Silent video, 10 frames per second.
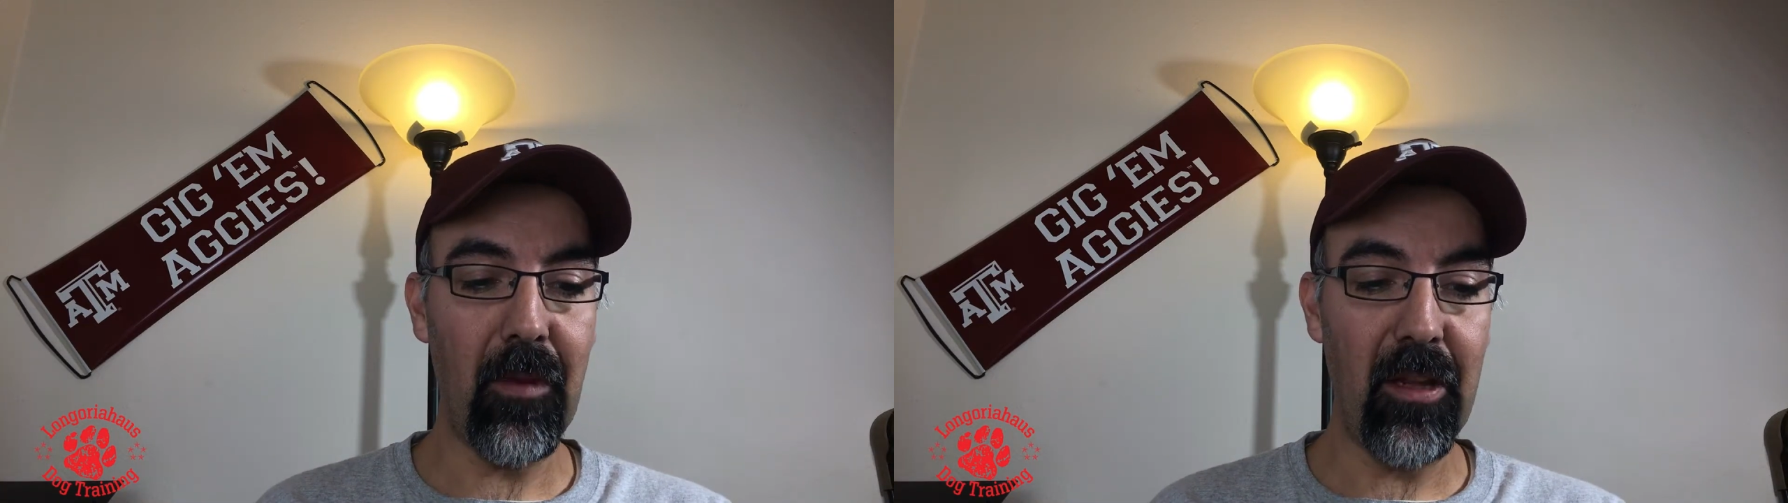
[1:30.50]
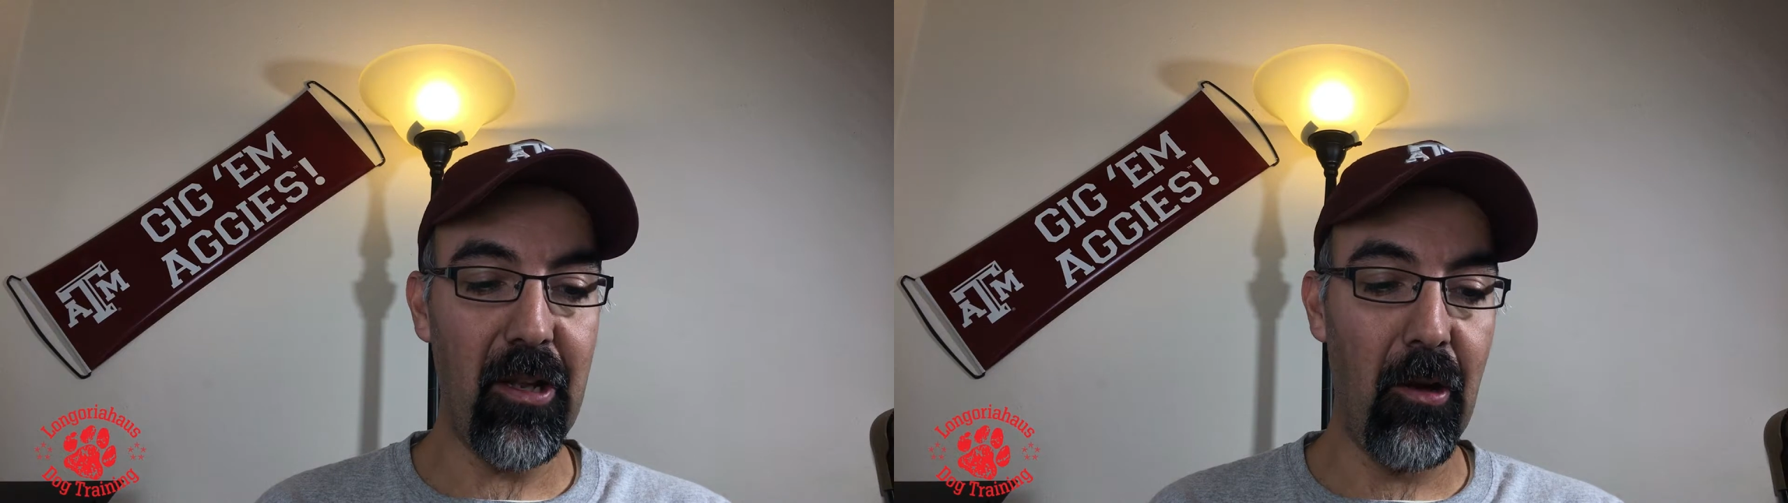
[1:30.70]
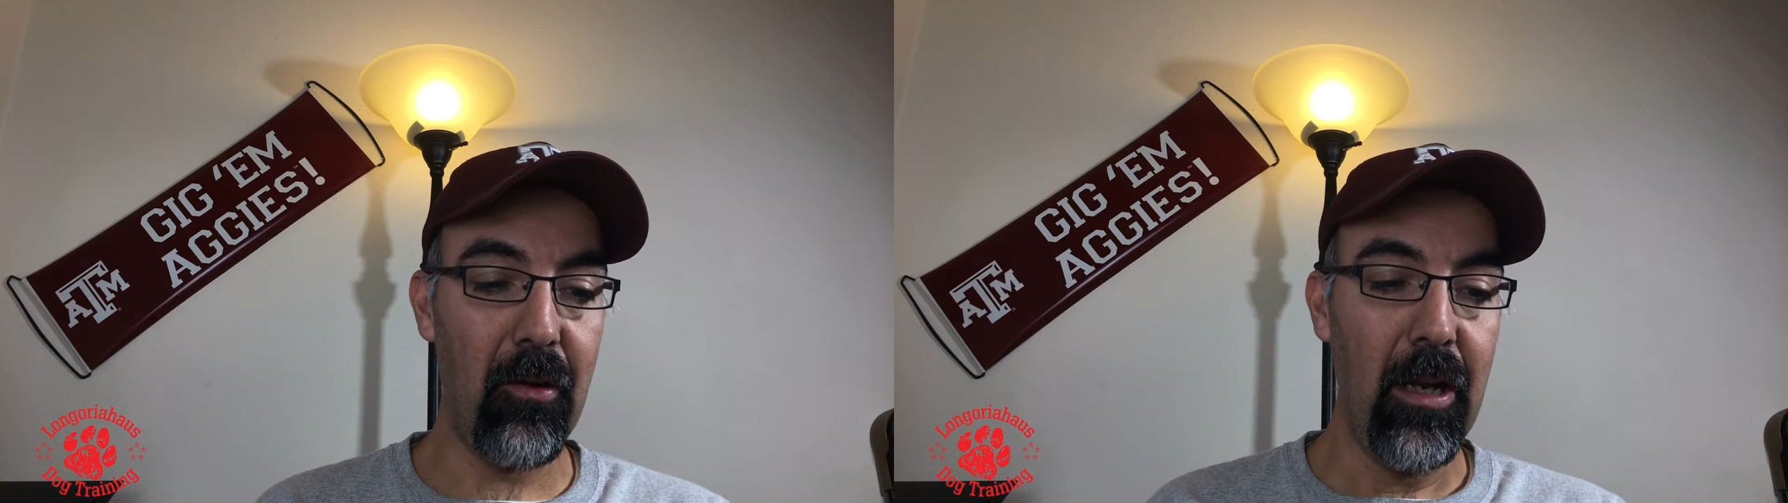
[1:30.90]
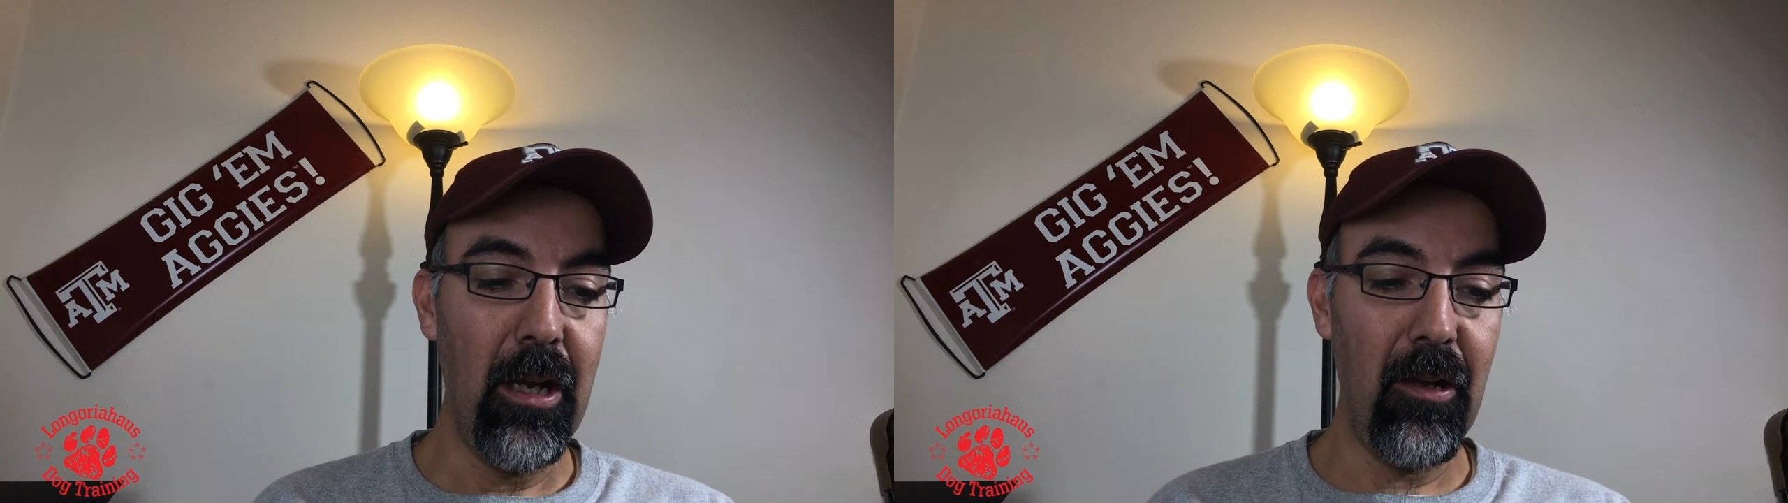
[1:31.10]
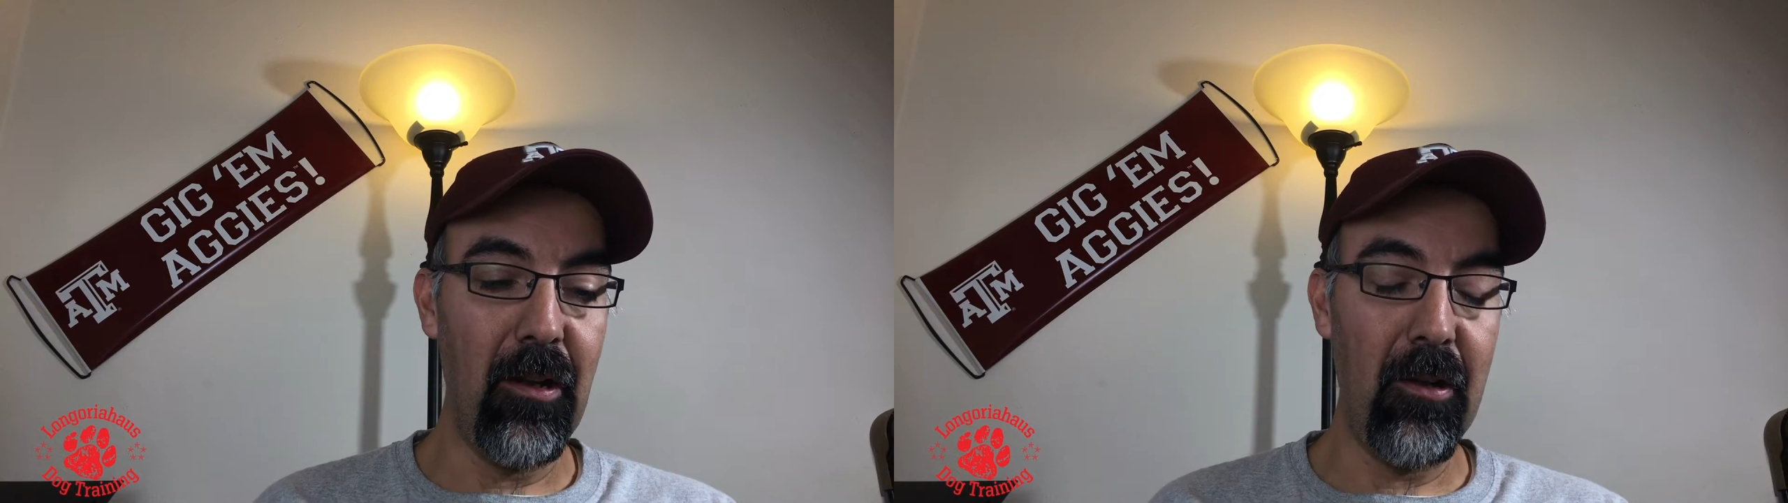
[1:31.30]
So
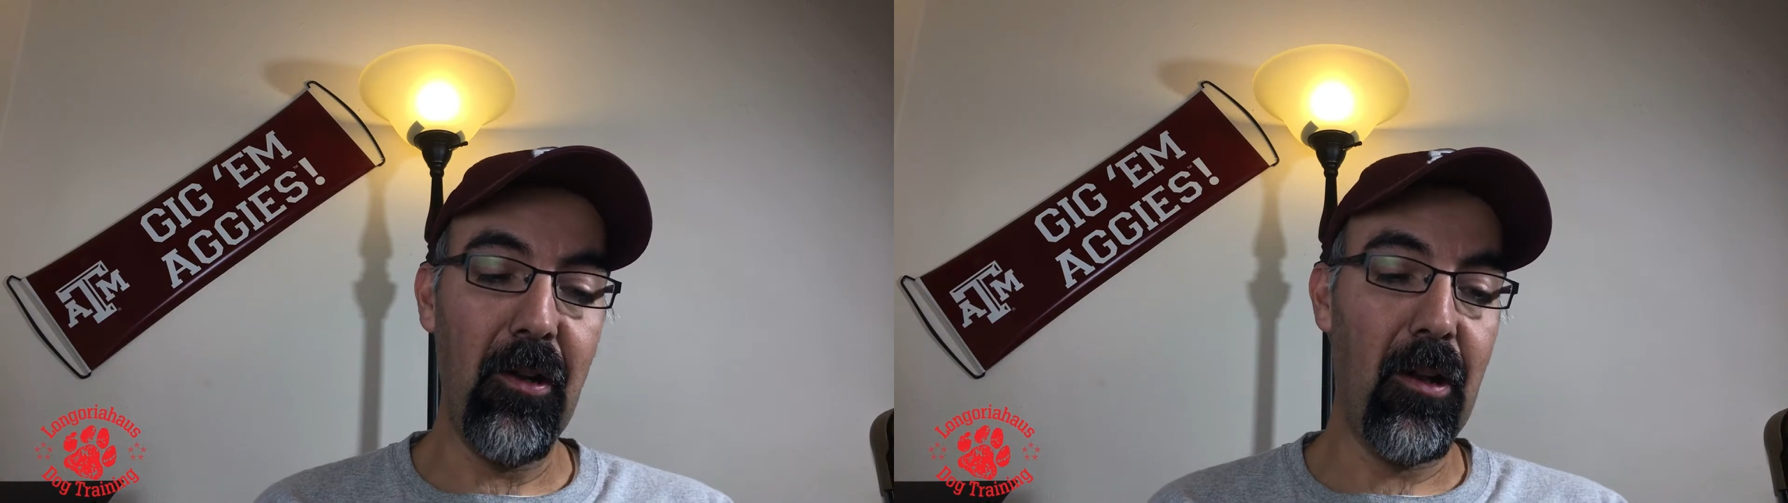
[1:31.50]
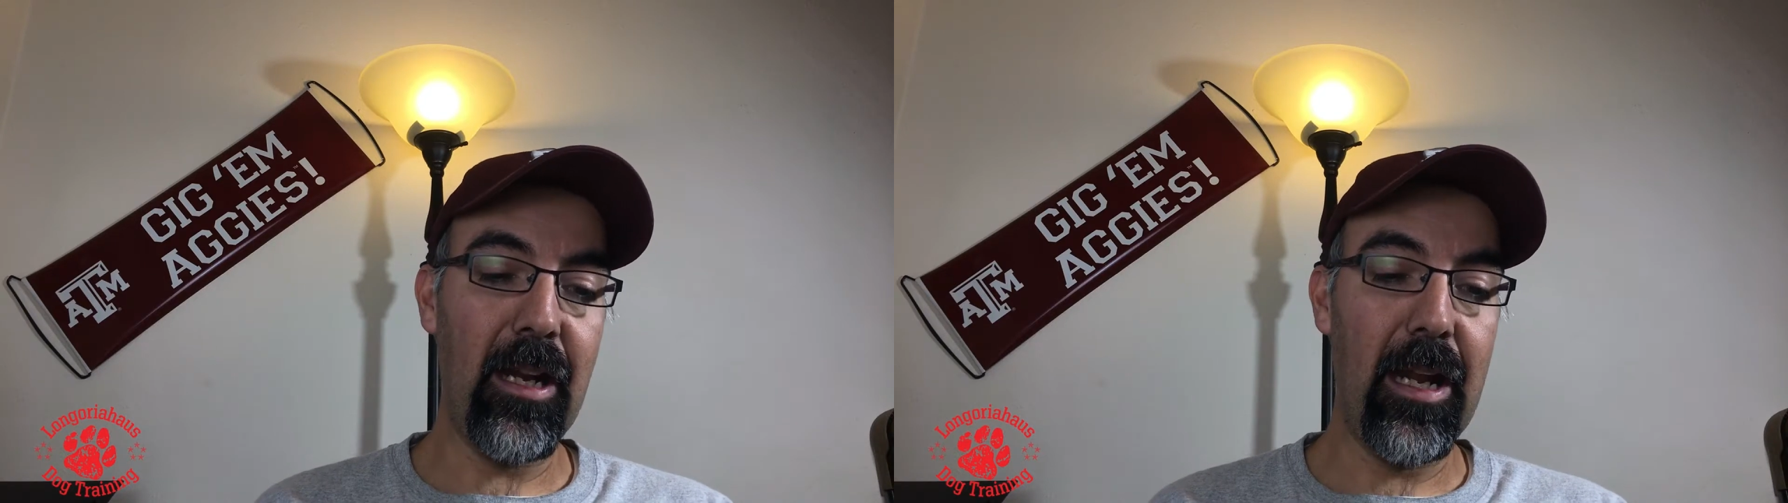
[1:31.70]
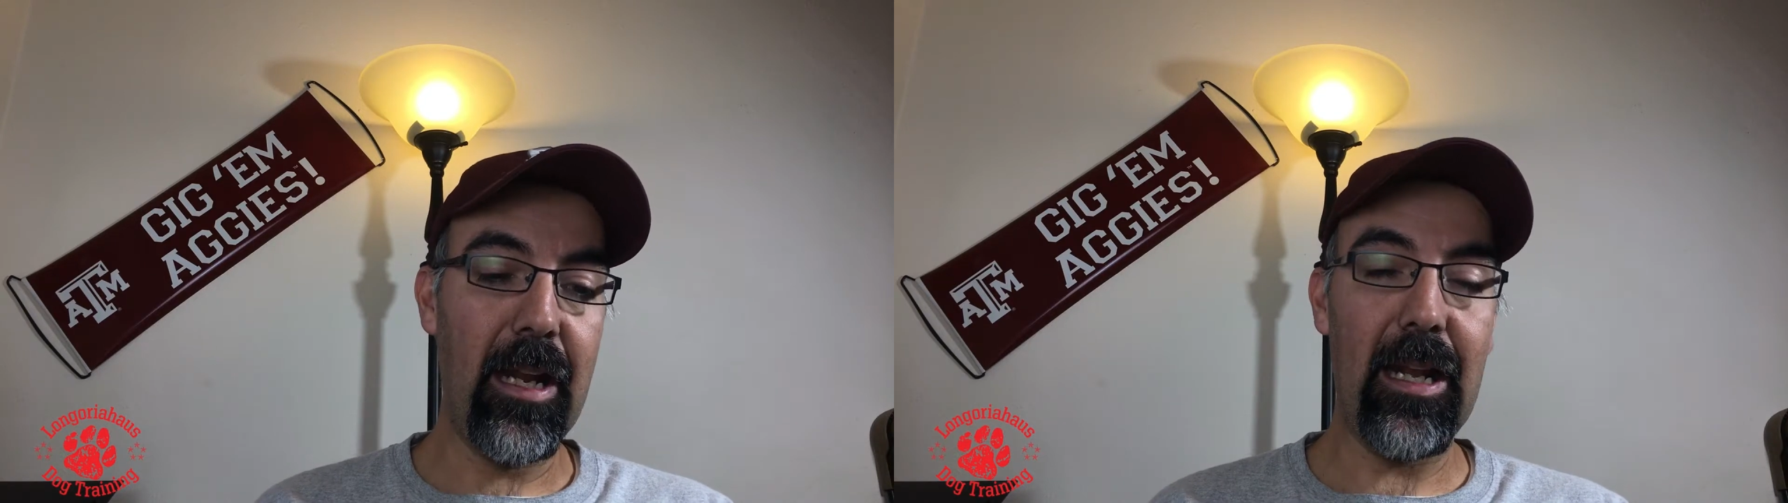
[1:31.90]
you look at it